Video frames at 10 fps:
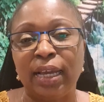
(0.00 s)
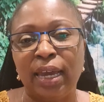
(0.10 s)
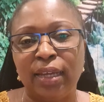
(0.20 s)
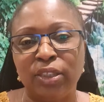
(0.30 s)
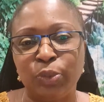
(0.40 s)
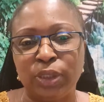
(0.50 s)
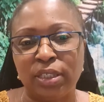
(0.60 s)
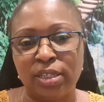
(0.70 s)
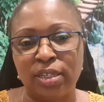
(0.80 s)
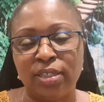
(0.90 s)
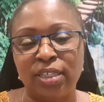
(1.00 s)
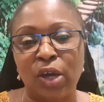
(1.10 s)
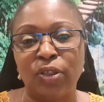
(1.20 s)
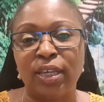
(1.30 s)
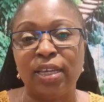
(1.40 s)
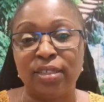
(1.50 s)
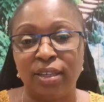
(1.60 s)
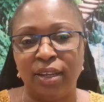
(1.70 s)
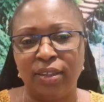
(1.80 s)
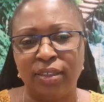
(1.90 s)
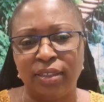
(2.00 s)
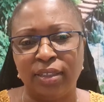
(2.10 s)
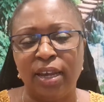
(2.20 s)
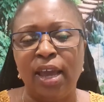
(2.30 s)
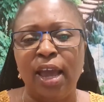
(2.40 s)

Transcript: Kent, which is in Southeast London.